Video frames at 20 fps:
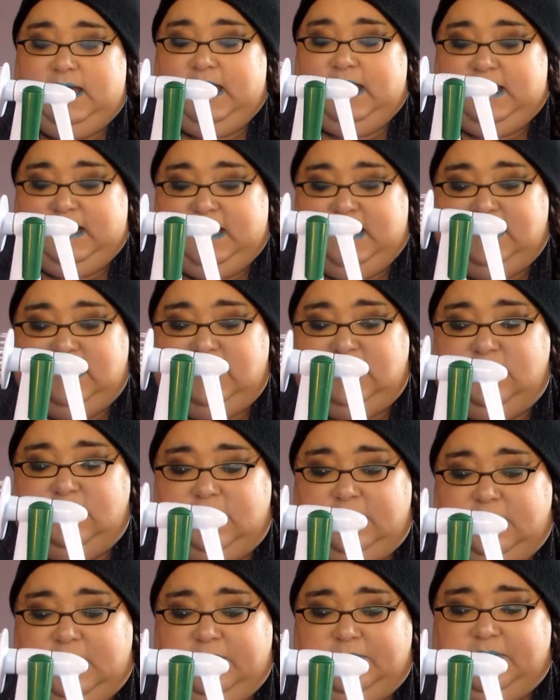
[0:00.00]
and I knew
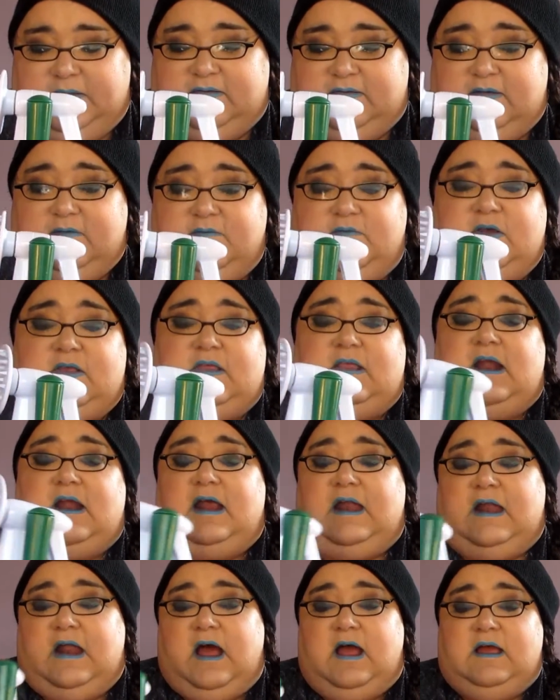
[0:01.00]
it might be something that
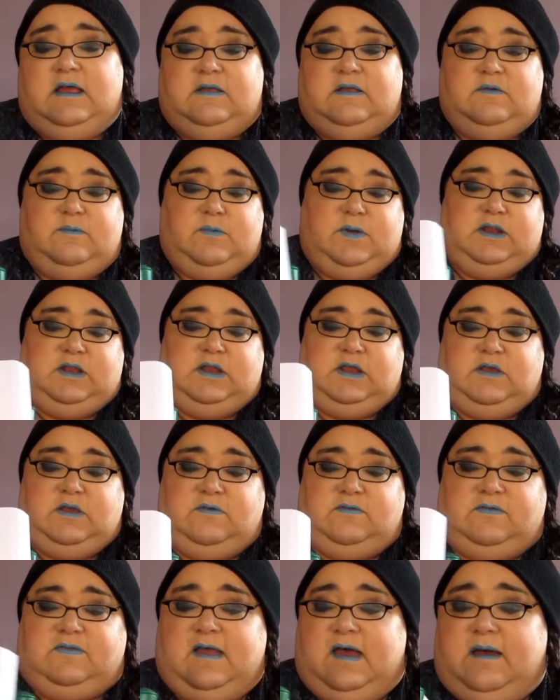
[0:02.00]
I wouldn't
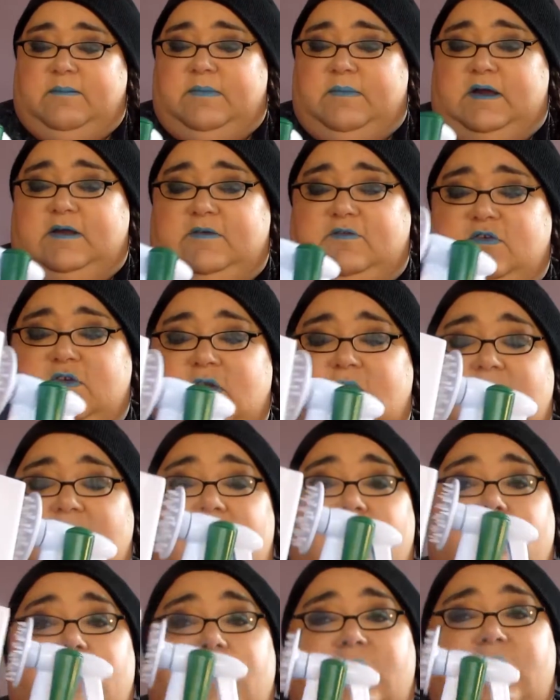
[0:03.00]
use that much,
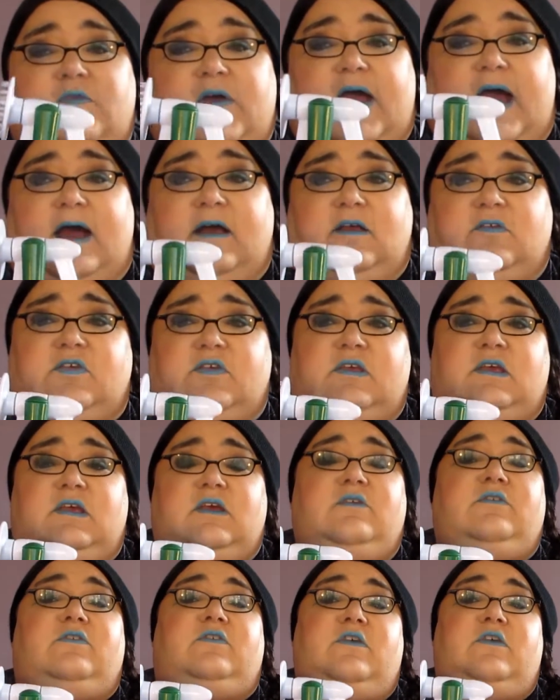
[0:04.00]
but I've actually
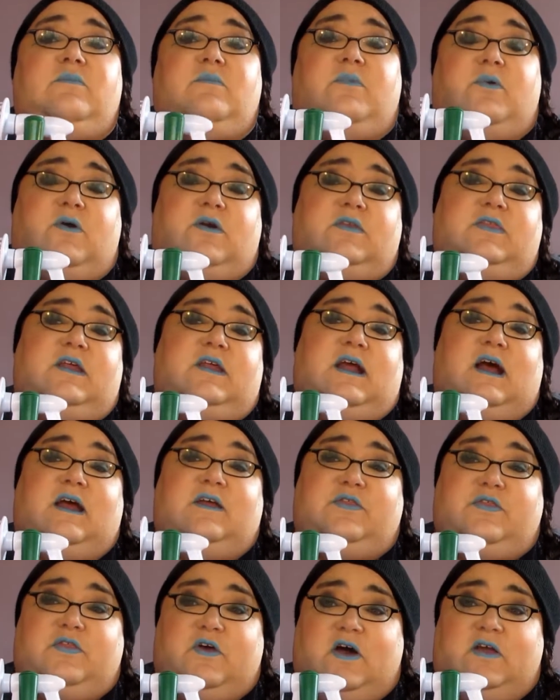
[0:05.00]
used it more than I
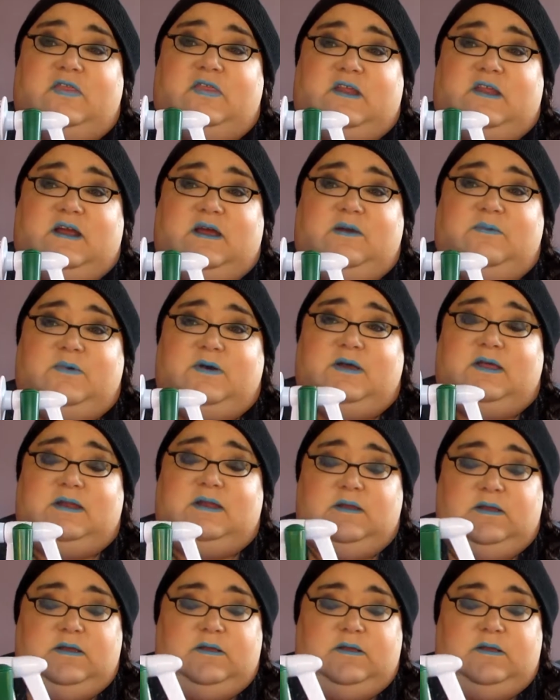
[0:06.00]
thought that I would.